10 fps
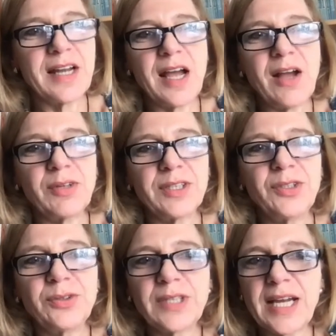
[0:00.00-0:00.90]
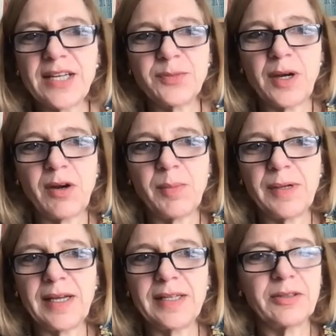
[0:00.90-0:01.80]
now a new gas power
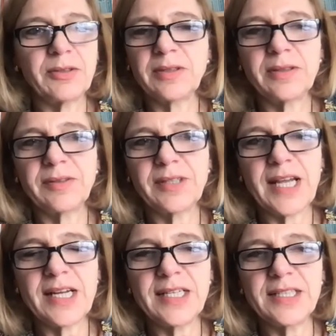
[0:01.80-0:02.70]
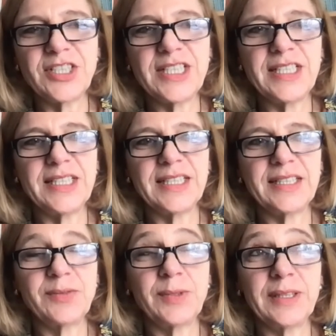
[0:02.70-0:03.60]
plant or LNG,
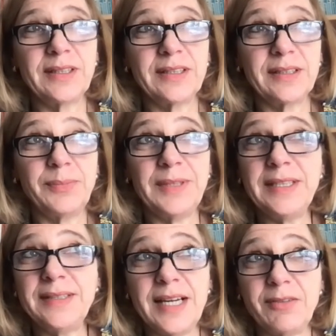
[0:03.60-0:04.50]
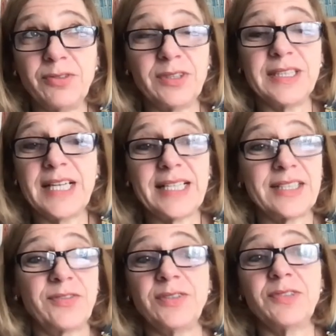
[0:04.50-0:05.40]
it will be there for the
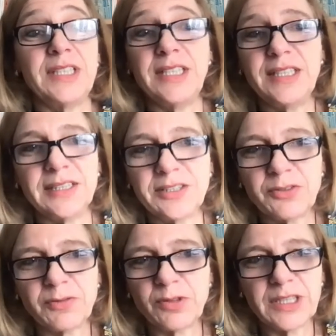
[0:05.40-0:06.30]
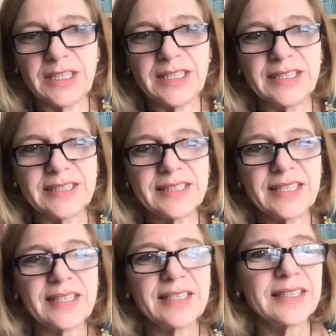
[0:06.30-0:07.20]
next 50 years or 40 years.
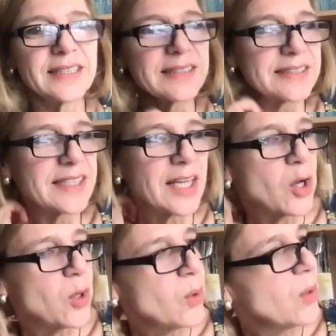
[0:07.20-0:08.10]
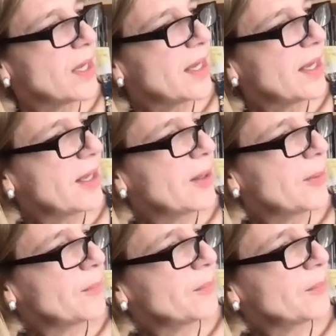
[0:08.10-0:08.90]
So I